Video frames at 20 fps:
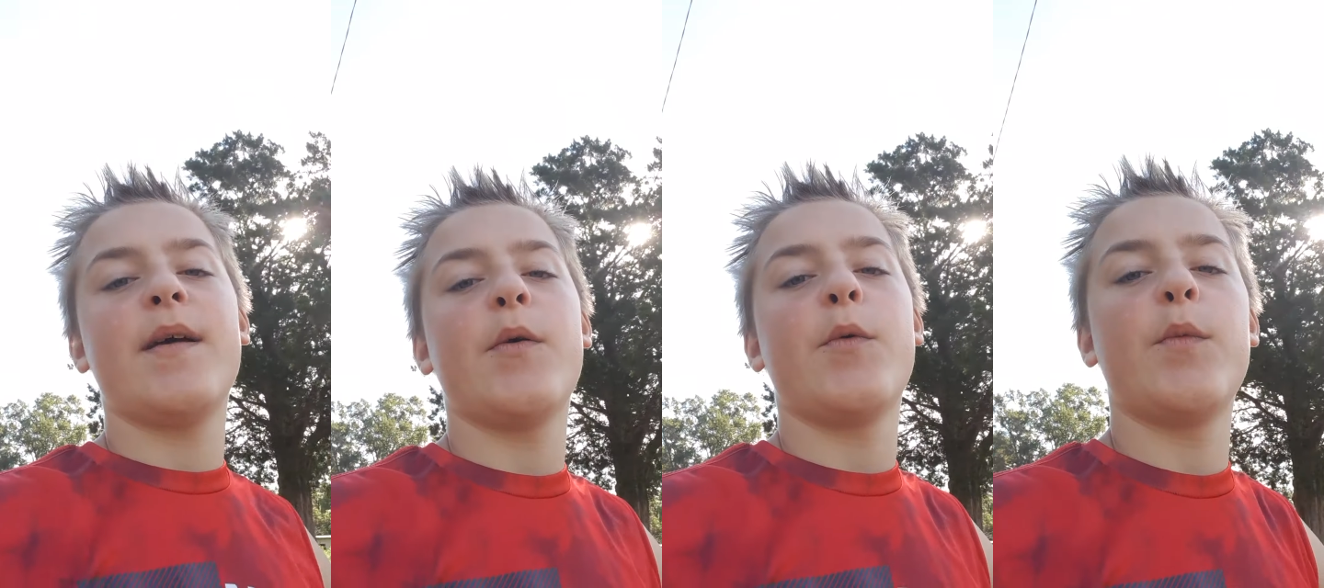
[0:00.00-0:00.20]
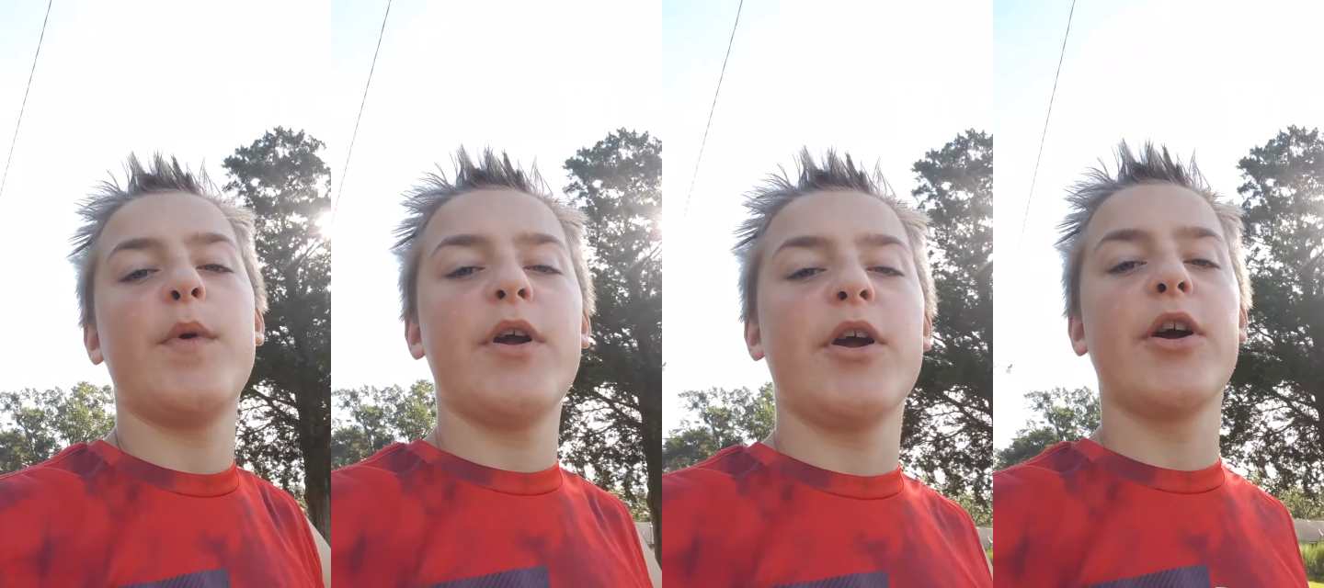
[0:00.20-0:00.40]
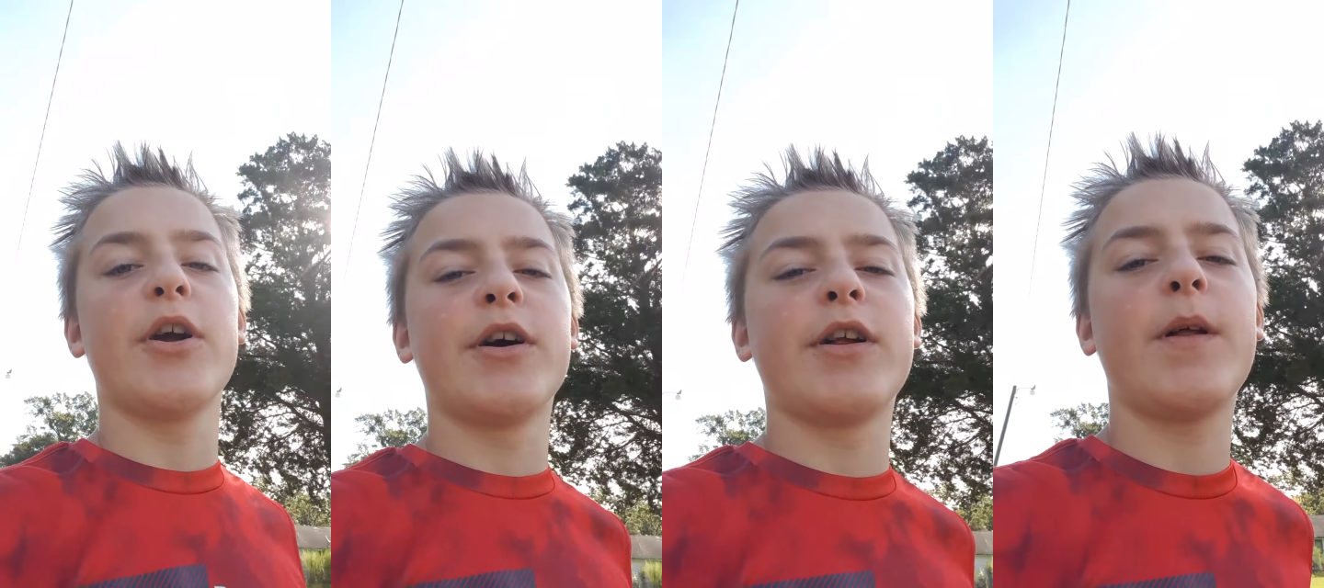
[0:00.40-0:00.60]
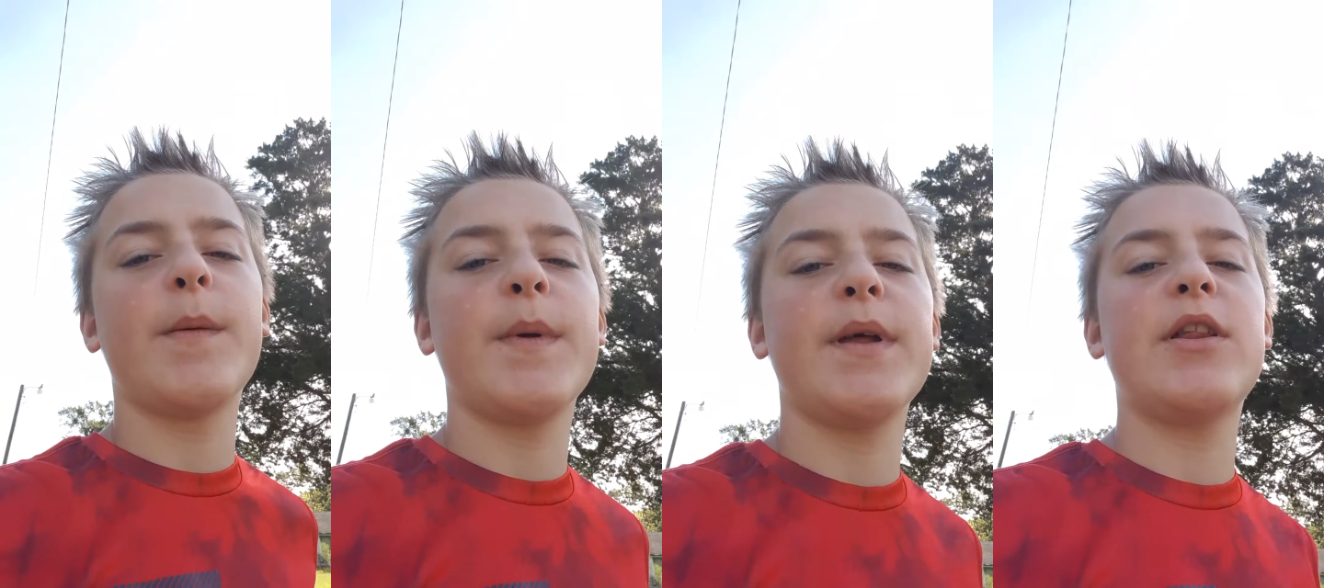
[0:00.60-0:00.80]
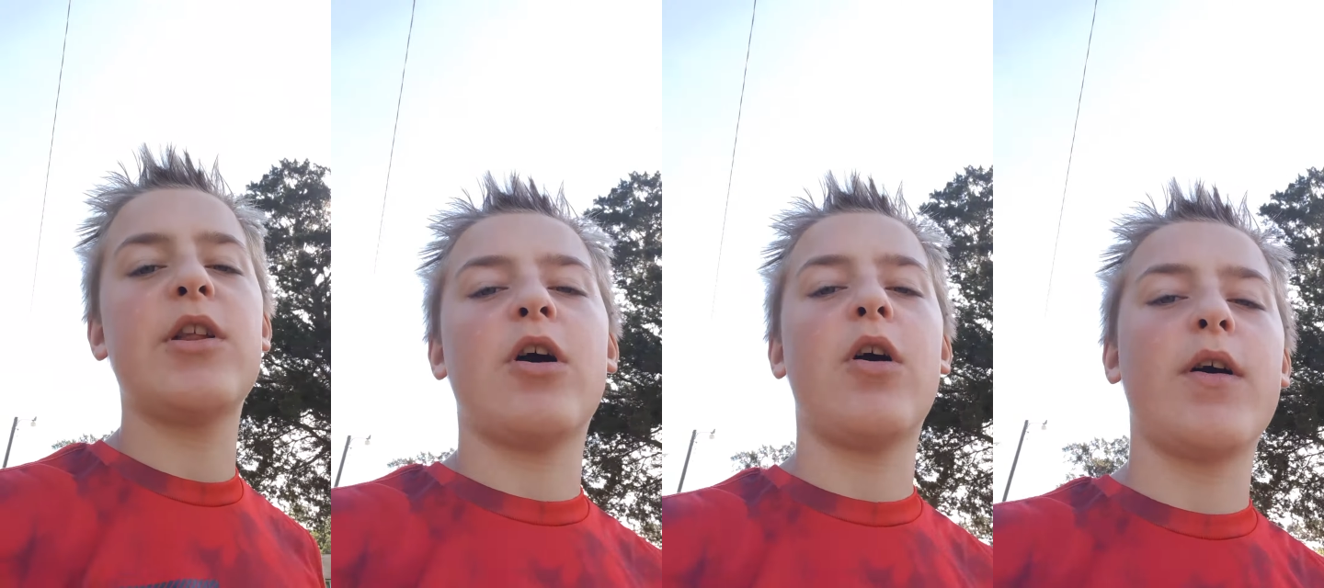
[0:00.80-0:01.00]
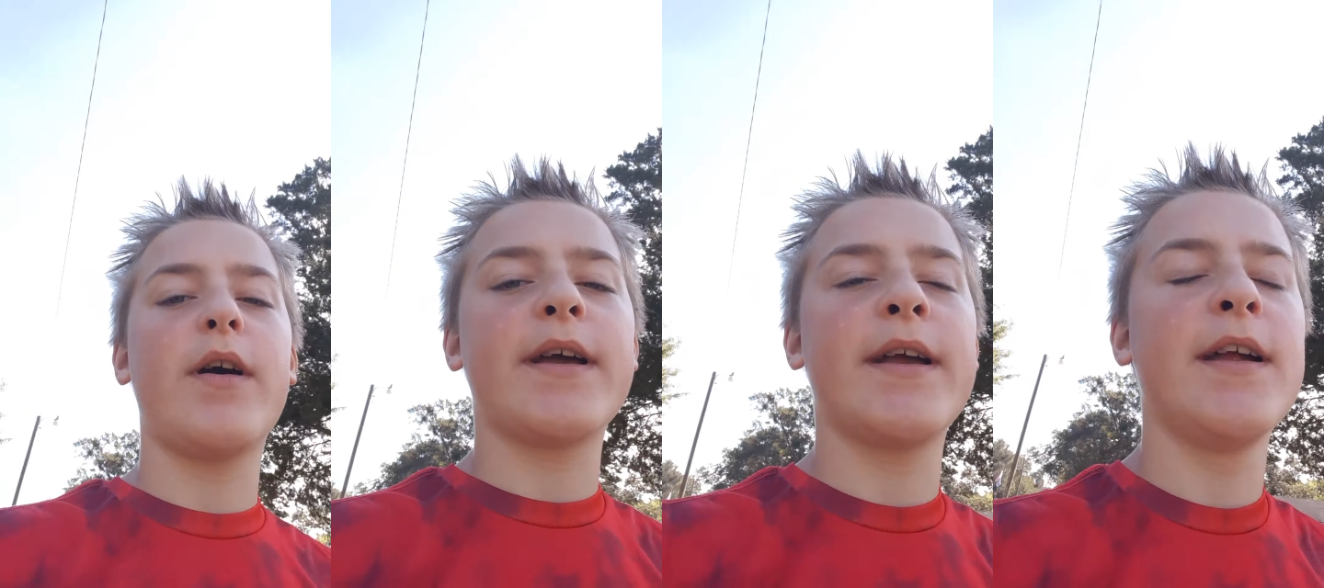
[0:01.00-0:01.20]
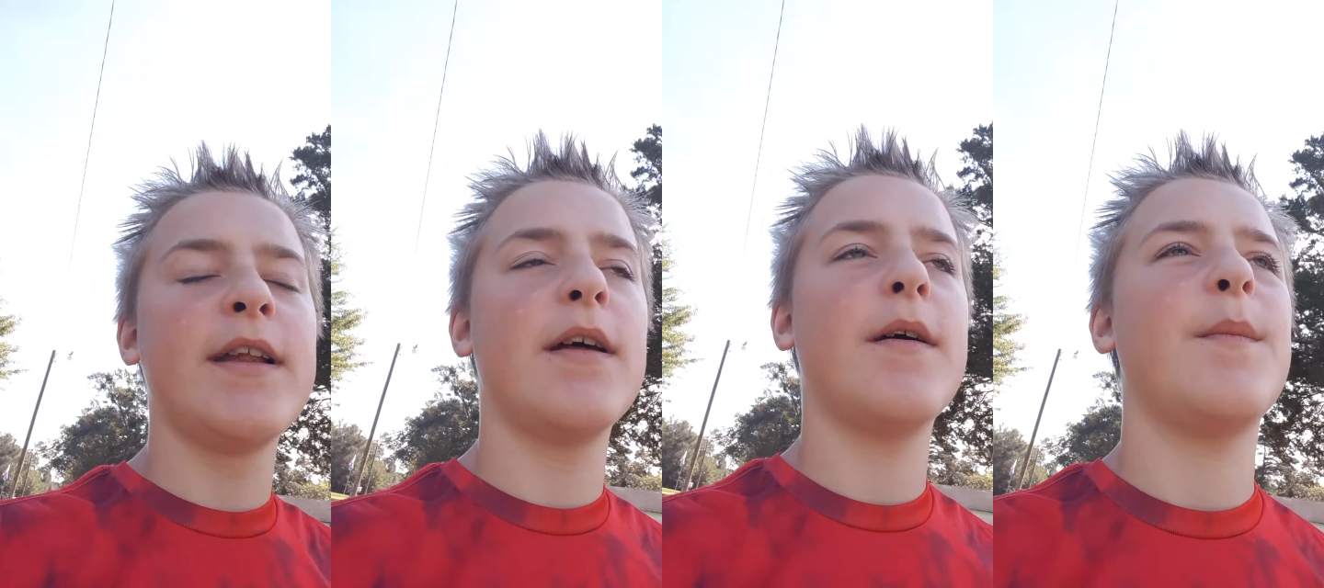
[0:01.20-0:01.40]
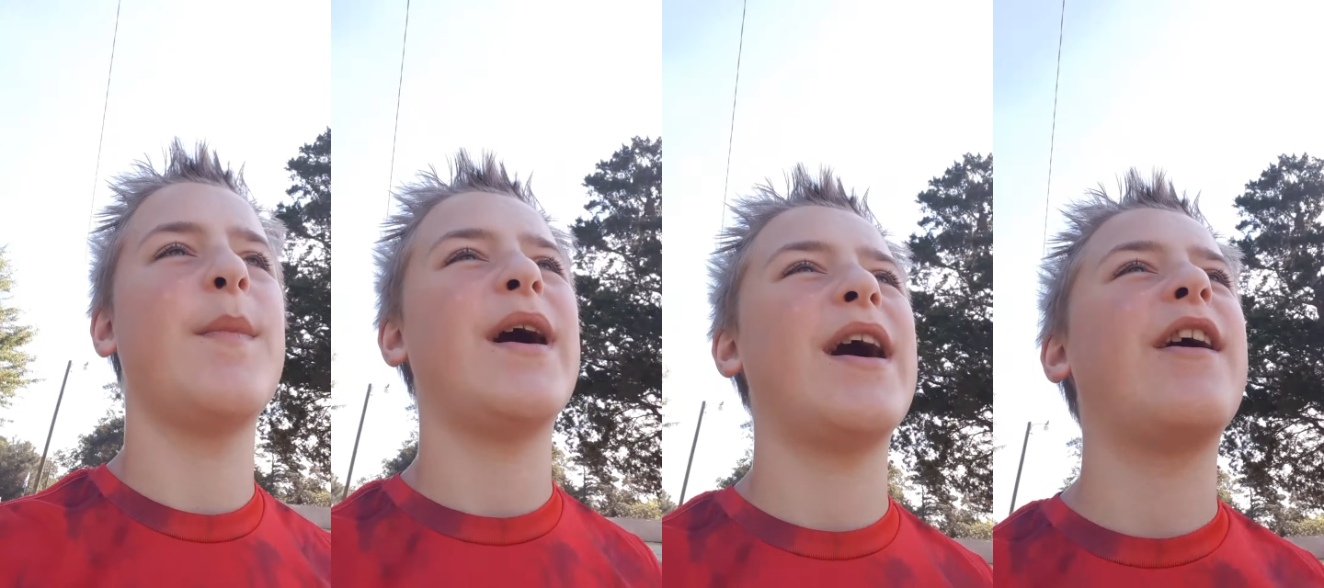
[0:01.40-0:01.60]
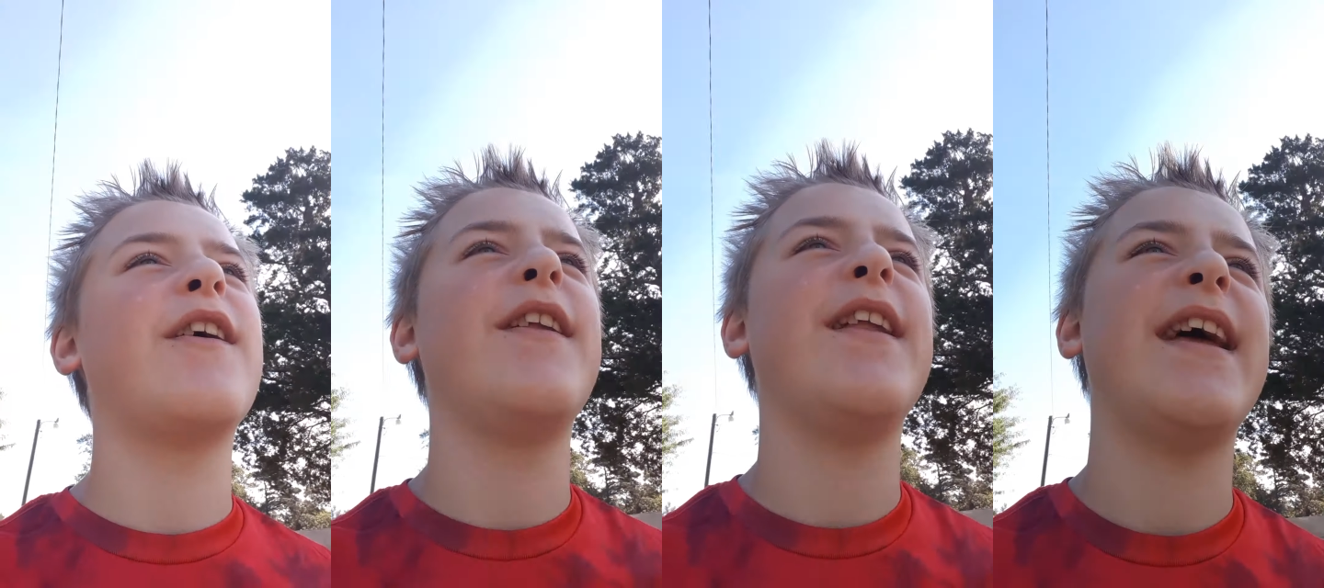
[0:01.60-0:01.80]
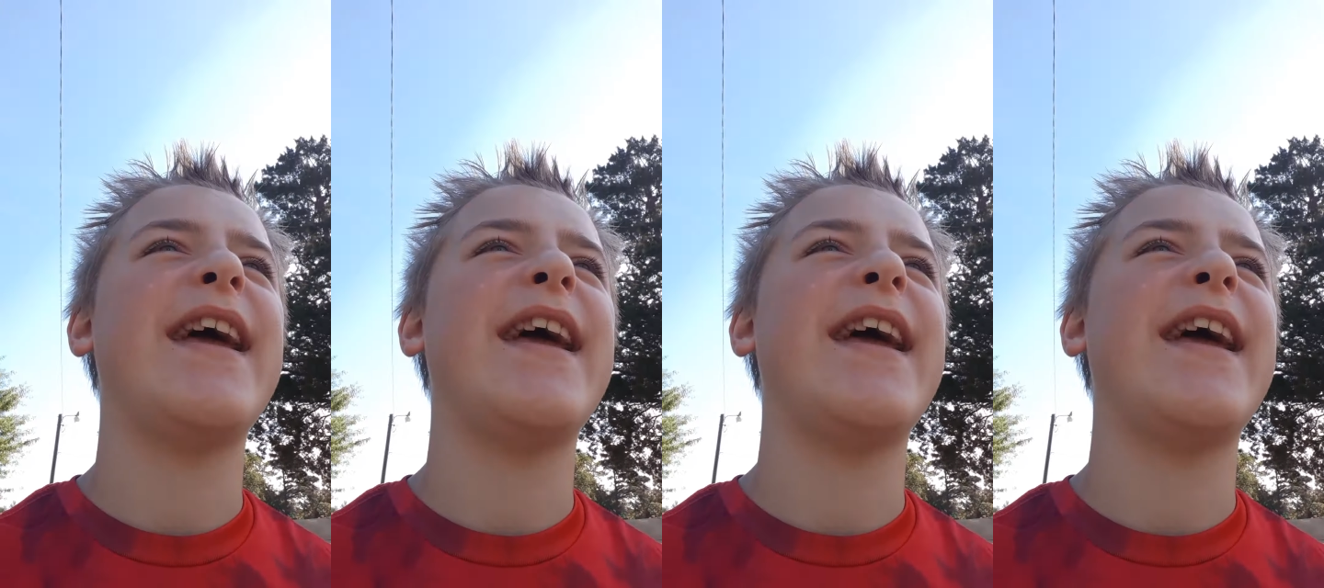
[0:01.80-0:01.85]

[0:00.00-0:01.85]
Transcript: we are going to be talking about